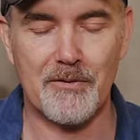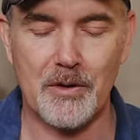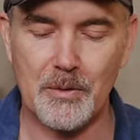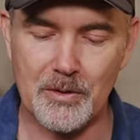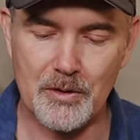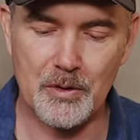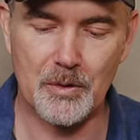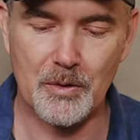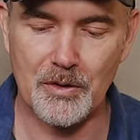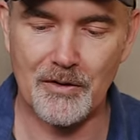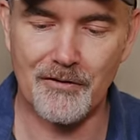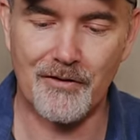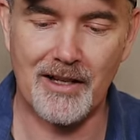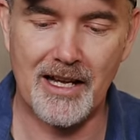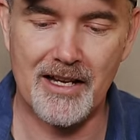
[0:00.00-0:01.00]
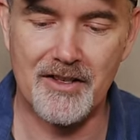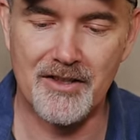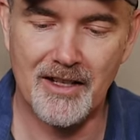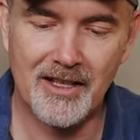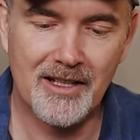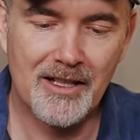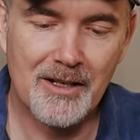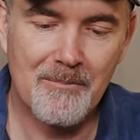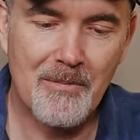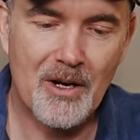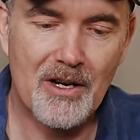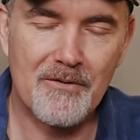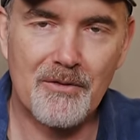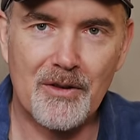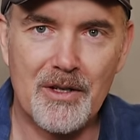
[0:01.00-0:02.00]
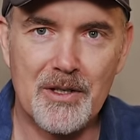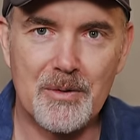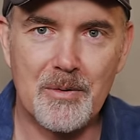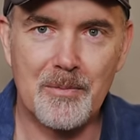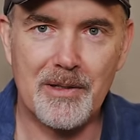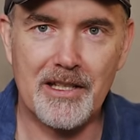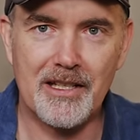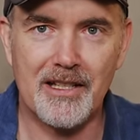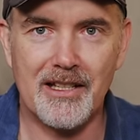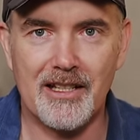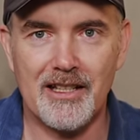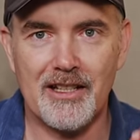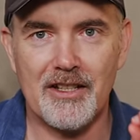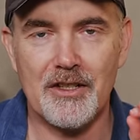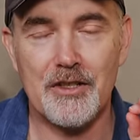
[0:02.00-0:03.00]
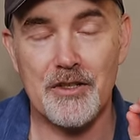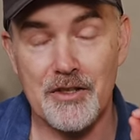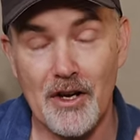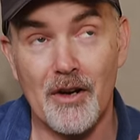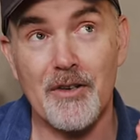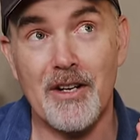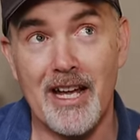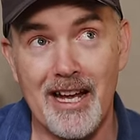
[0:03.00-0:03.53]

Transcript: of you enjoy your flash. My advice would be you don't